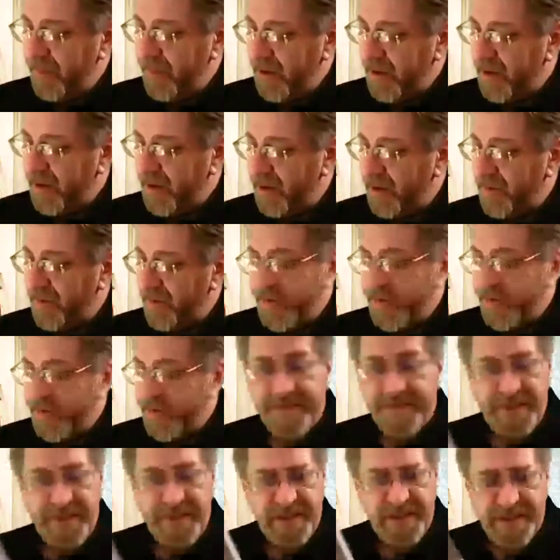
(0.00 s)
But
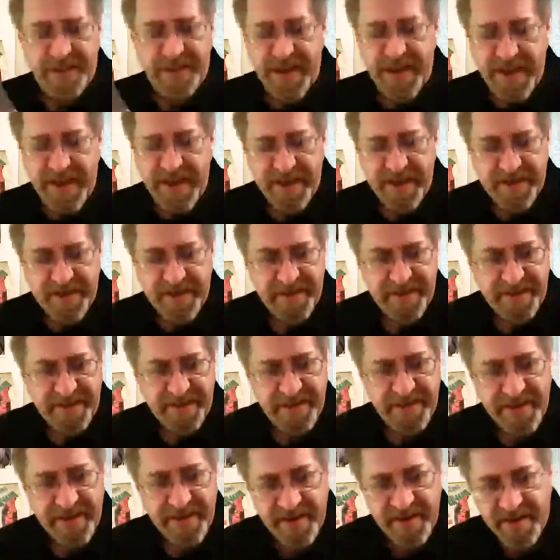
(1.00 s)
Phil Jimenez
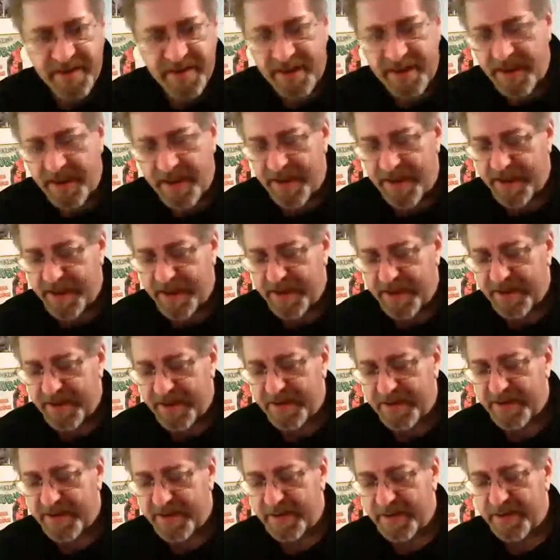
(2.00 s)

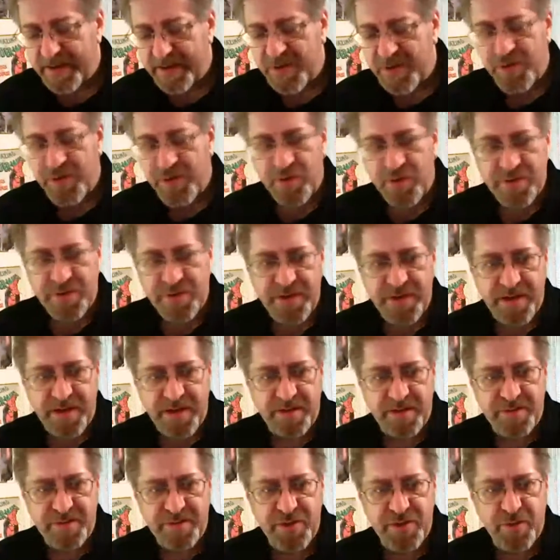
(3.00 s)
and
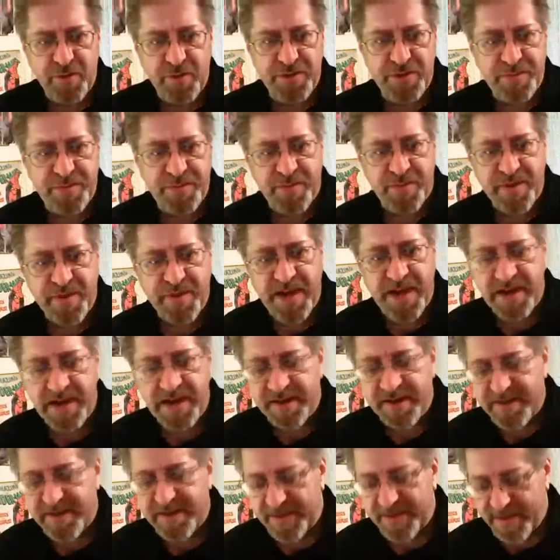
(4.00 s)
George
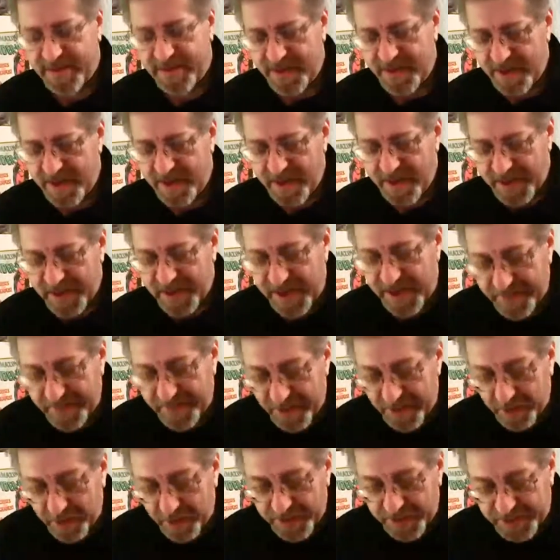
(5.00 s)
Perez, Kevin
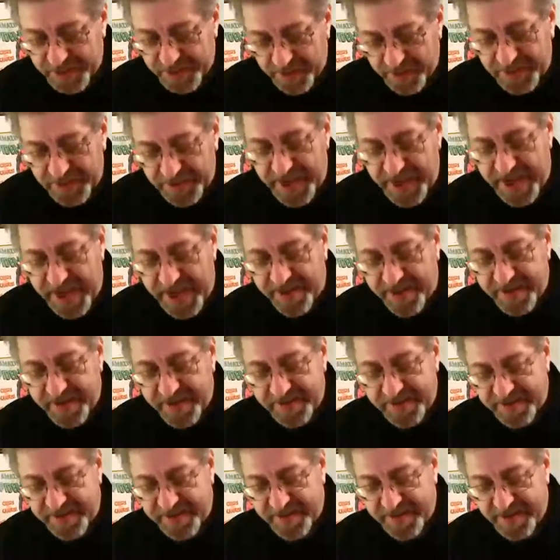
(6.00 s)
Nolan, Tony
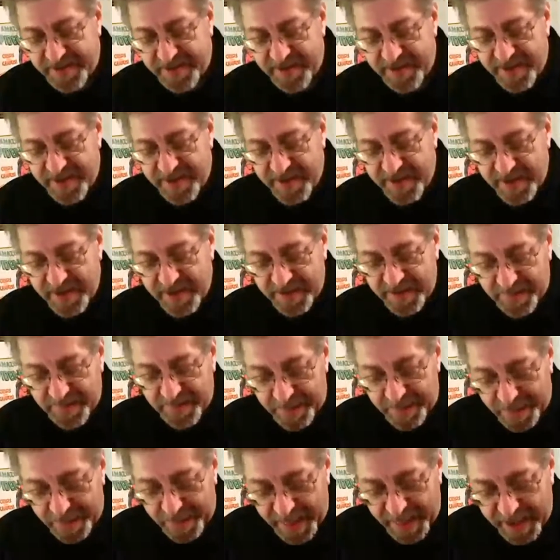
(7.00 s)
Harris,
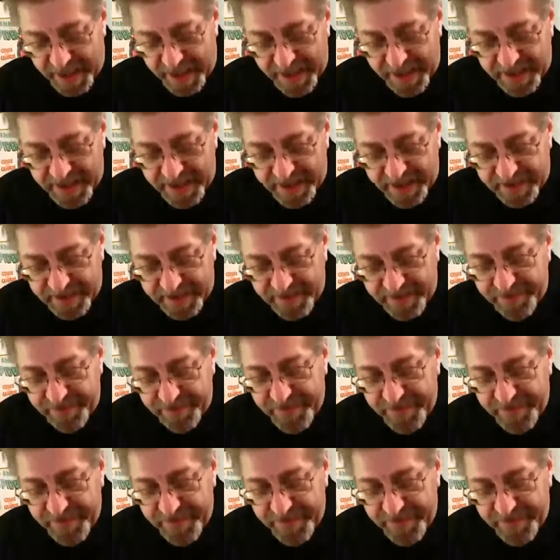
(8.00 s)
and